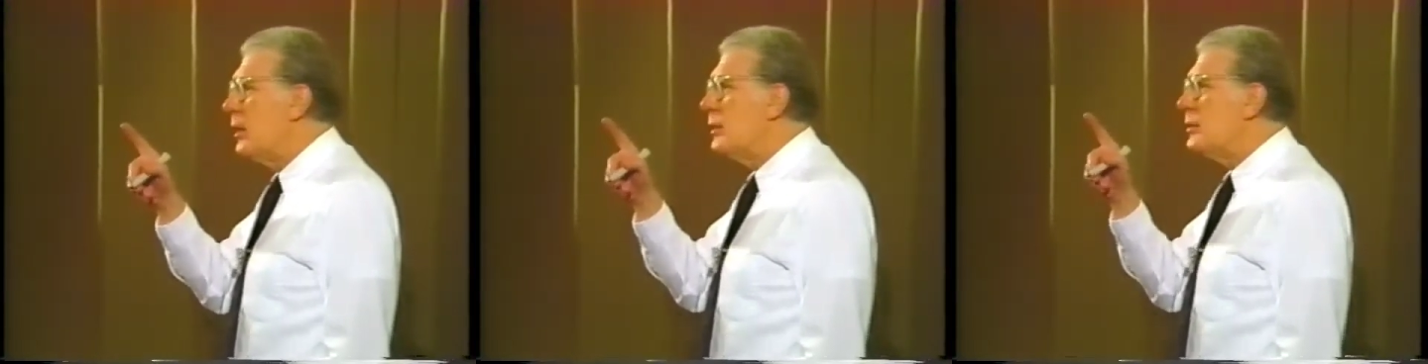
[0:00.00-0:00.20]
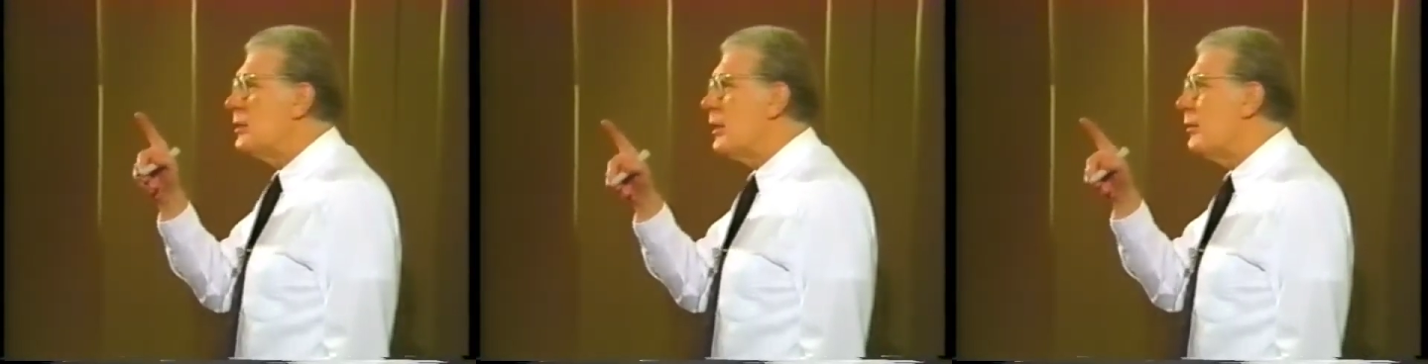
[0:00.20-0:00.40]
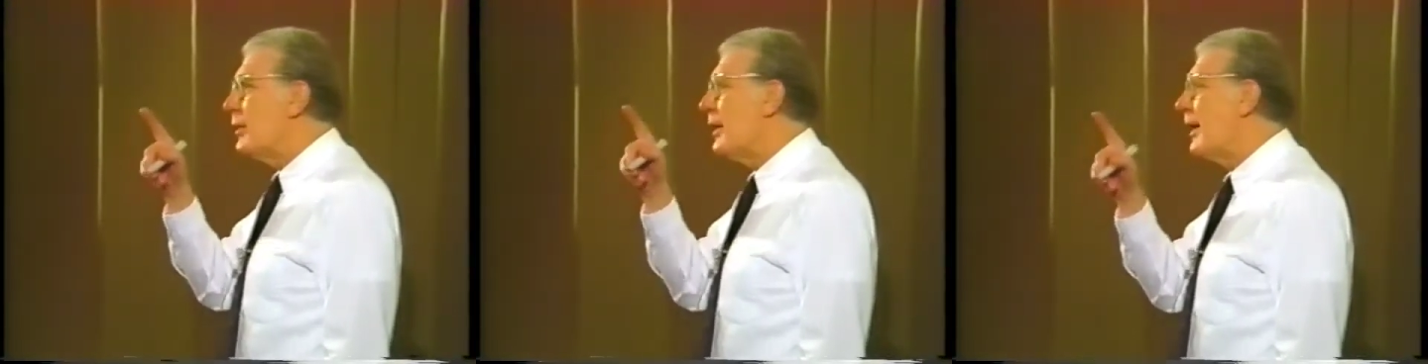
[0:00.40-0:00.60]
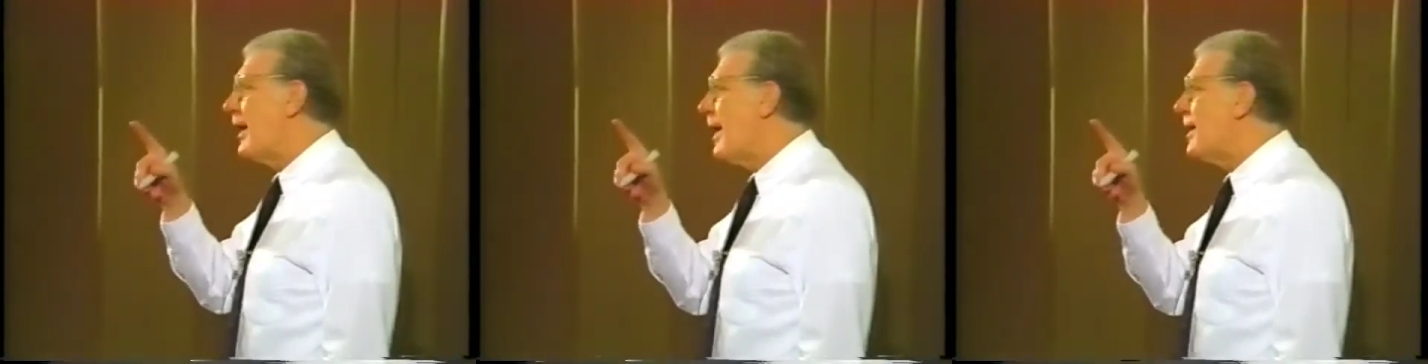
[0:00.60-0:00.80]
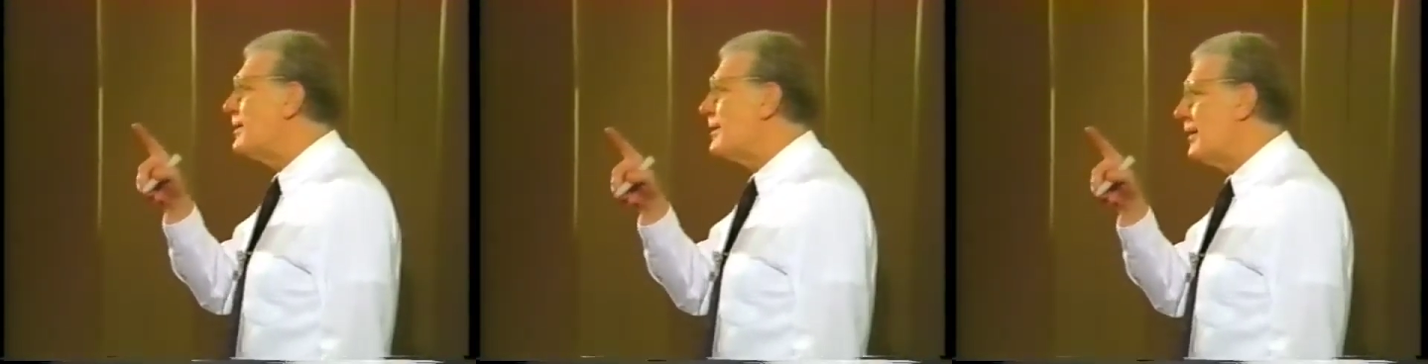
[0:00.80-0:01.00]
See, what the
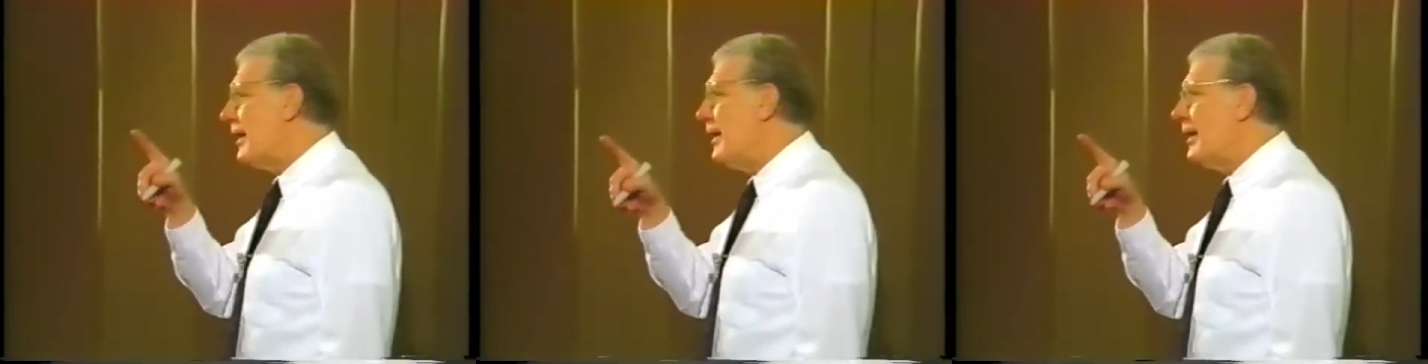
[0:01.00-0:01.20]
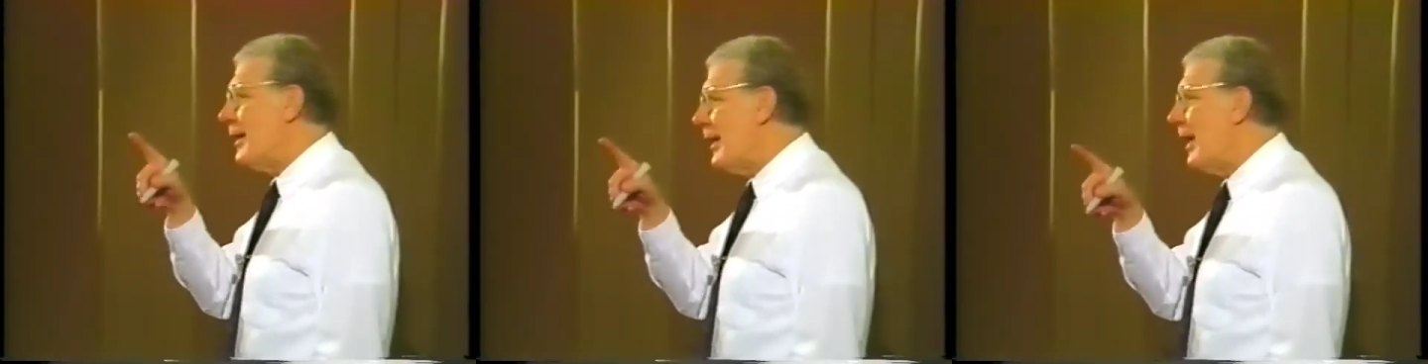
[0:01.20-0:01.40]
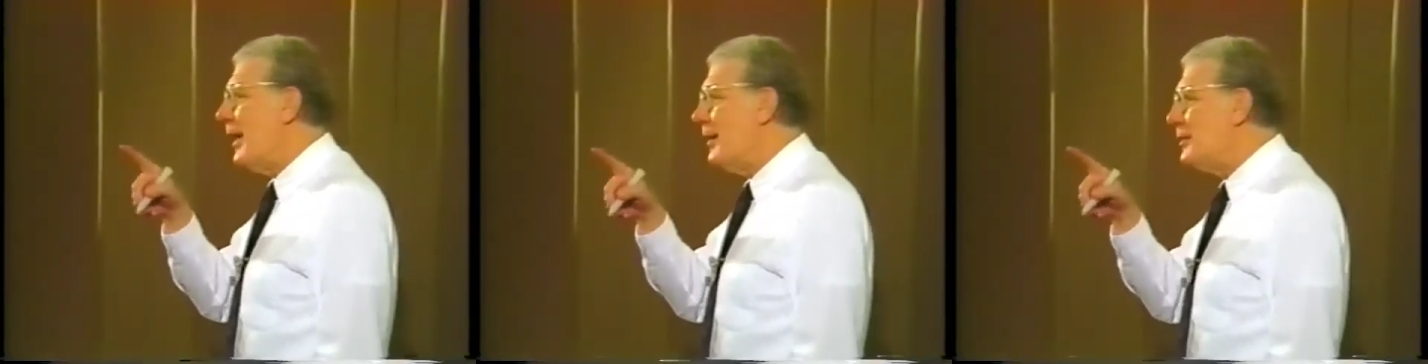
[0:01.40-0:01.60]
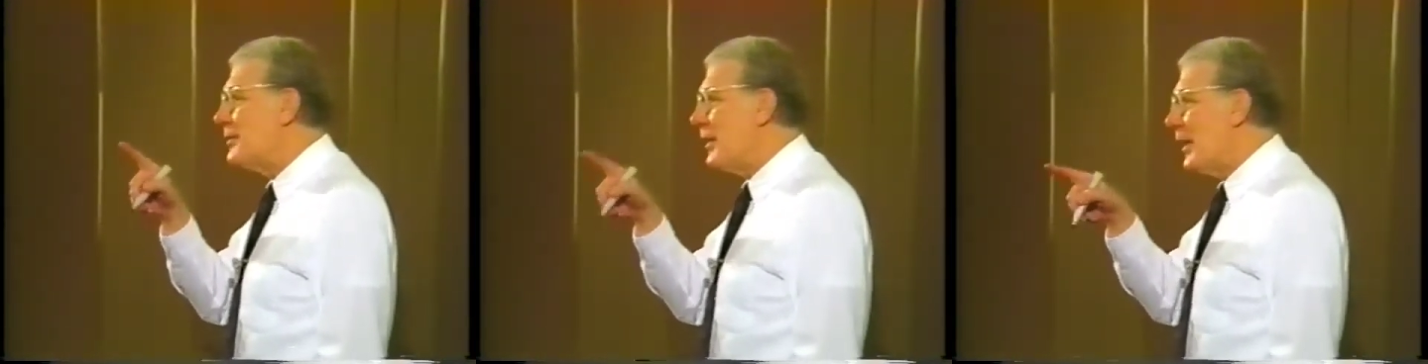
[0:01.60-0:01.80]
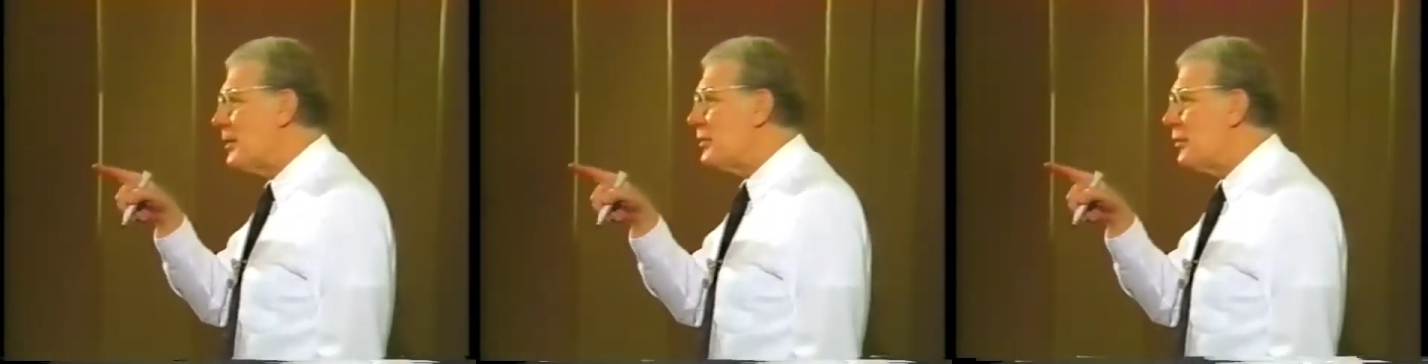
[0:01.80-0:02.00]
gasoline gauge
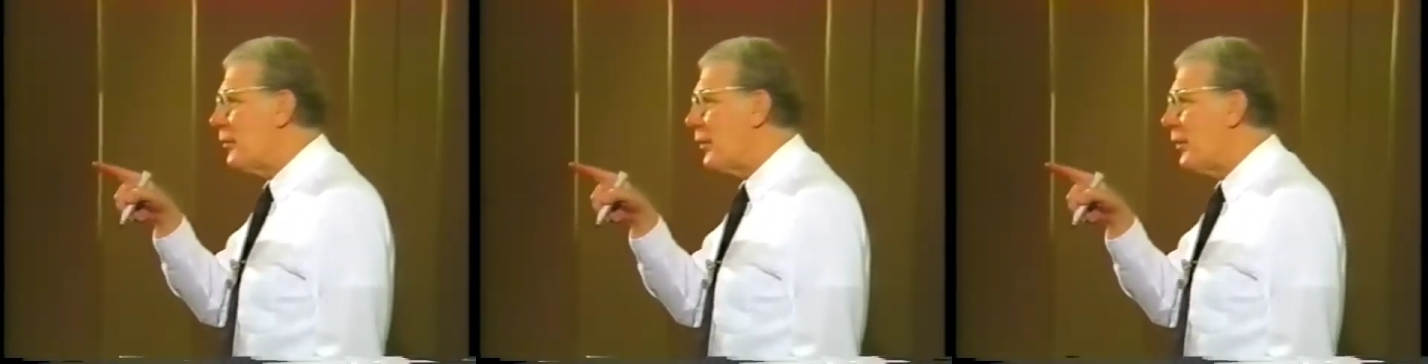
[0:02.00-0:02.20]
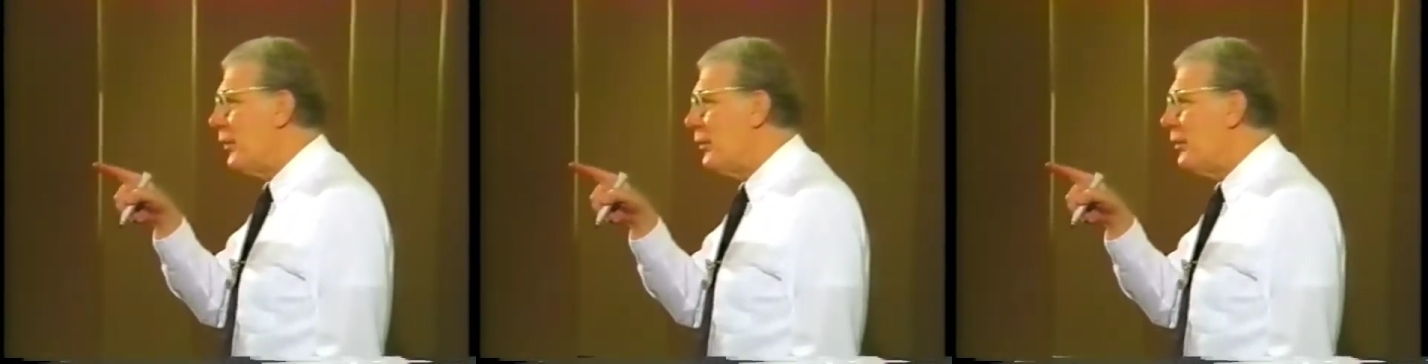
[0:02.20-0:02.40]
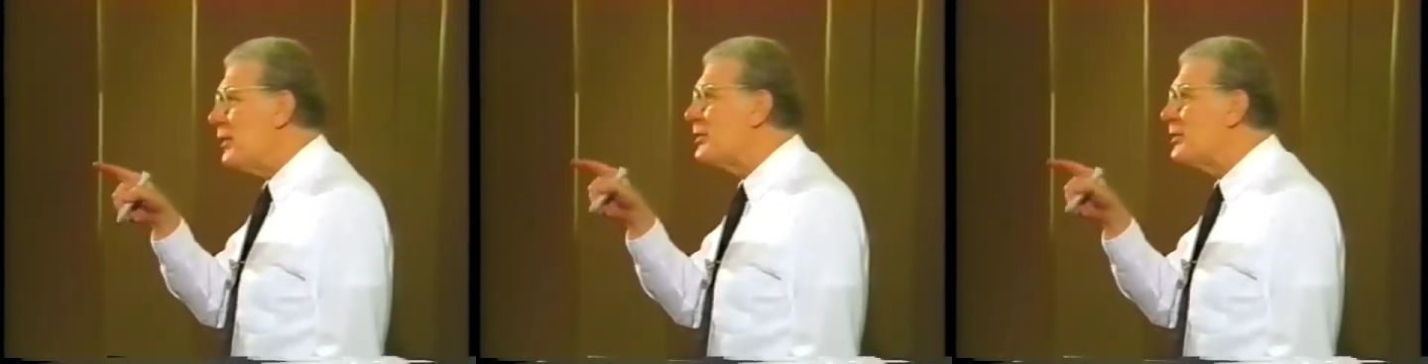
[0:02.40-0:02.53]
does for you,